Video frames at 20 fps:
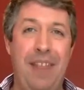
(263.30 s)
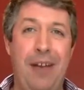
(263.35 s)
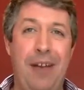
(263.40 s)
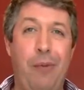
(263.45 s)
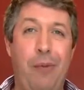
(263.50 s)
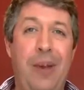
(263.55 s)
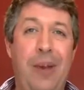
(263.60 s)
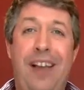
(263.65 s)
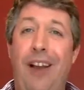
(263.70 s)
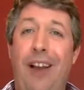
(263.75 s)

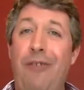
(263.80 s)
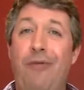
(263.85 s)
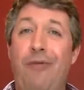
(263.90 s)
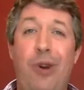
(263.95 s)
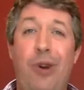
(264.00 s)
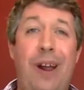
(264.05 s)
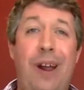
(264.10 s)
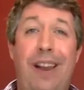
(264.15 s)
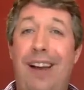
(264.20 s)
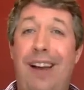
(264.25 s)
we kind of
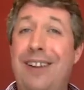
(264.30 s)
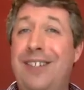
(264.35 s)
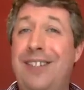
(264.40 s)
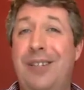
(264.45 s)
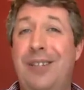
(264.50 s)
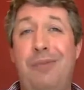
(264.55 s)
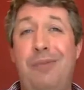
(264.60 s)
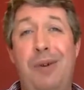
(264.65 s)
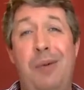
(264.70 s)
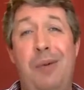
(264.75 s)
realized
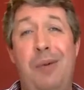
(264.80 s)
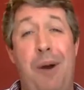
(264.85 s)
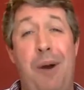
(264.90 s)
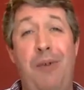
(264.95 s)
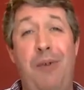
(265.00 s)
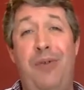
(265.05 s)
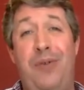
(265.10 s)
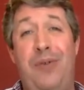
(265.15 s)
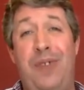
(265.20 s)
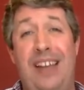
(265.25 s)
that we were
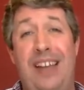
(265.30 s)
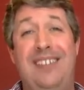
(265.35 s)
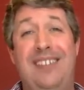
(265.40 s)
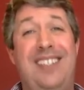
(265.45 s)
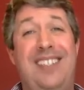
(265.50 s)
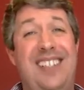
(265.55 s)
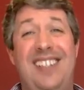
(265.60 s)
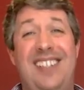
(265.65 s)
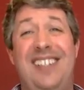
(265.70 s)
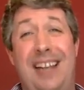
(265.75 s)
both
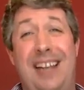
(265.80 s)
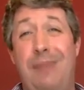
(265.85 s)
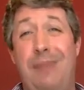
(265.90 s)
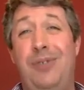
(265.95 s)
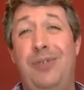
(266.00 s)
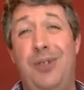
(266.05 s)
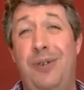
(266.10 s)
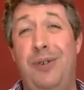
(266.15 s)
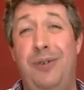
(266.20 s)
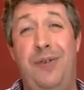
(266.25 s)
into the same
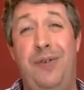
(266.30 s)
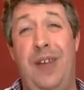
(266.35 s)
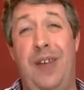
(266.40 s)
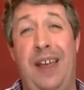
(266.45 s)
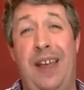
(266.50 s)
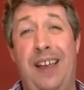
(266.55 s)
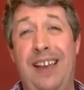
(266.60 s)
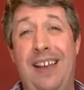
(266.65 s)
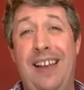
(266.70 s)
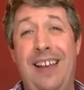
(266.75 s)
sort of
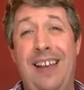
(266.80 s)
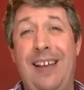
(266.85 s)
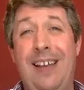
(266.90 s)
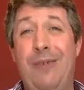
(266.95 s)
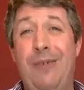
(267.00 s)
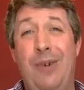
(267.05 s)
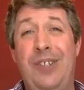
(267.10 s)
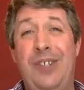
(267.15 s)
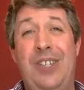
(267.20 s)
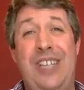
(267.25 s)
thing,
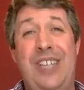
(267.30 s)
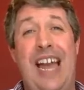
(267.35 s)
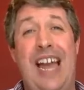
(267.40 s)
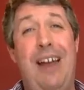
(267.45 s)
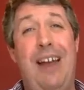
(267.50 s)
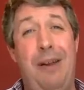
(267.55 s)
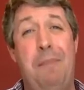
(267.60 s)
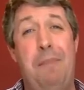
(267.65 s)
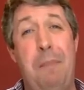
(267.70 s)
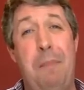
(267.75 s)
which is
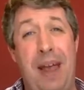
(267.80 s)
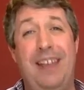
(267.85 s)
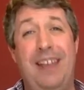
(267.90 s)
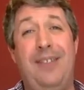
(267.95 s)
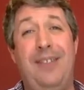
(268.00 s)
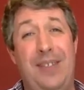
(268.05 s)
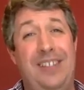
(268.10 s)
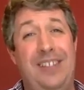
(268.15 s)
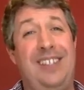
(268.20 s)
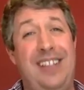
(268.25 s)
how to
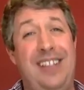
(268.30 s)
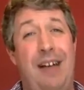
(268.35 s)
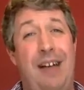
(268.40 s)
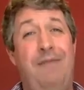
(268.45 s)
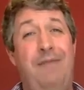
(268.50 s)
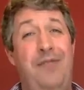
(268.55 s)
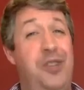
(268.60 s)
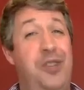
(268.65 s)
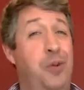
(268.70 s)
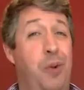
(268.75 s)
make this
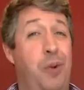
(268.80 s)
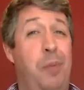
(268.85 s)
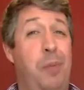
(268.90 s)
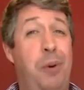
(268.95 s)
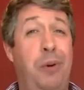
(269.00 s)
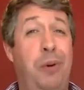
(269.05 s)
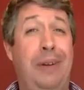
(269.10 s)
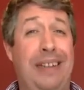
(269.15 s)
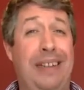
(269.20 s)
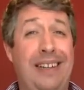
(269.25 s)
stuff
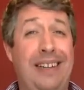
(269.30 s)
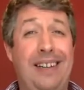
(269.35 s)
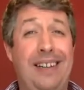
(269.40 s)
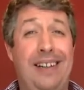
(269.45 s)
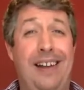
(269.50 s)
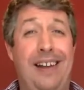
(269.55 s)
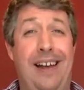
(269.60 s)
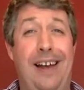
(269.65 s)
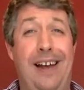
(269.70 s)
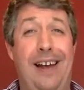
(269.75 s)
doable.
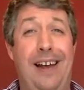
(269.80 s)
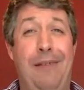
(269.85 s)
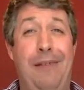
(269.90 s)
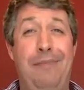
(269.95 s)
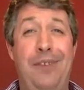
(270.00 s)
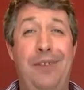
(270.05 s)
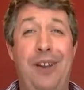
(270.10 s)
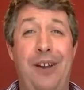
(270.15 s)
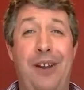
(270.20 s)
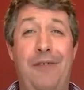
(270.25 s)

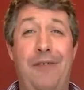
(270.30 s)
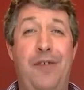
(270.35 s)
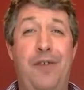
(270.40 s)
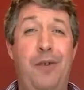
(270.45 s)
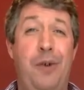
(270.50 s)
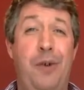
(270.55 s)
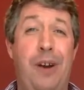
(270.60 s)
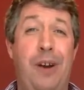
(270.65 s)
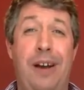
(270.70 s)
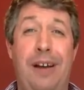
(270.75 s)
If
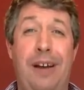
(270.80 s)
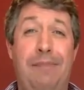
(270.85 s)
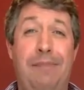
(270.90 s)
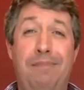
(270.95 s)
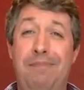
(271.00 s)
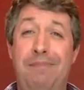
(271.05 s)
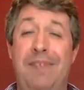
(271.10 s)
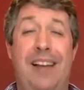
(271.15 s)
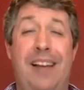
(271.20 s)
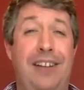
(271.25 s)
you were
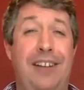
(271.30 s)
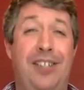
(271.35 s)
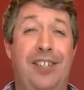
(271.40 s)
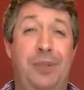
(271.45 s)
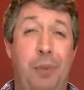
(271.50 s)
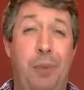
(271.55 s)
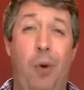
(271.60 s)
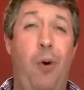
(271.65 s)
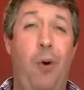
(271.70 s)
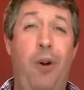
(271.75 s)
a
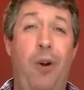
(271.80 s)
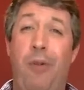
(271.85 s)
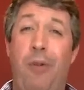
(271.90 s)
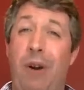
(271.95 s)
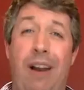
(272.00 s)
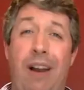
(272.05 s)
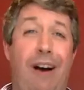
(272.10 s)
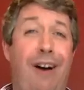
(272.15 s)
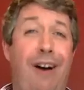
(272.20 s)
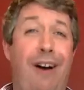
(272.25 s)
small or
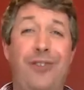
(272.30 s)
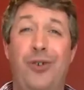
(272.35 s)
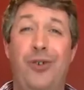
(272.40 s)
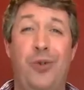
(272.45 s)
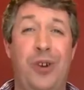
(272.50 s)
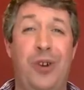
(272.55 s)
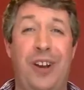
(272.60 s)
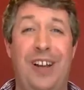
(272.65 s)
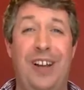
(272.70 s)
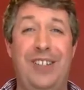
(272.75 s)
a large
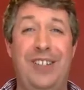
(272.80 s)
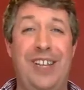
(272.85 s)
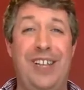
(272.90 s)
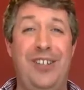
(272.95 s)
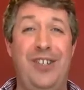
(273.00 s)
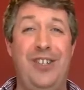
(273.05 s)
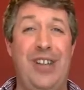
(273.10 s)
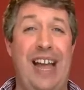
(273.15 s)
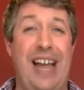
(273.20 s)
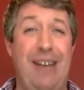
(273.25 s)

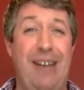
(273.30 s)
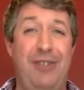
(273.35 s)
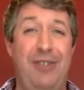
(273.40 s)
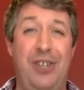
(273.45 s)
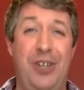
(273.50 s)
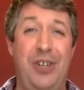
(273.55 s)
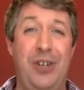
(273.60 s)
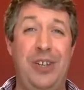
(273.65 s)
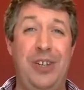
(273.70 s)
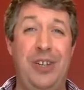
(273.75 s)
organization, how do
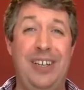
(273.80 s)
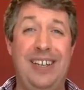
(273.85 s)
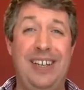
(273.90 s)
you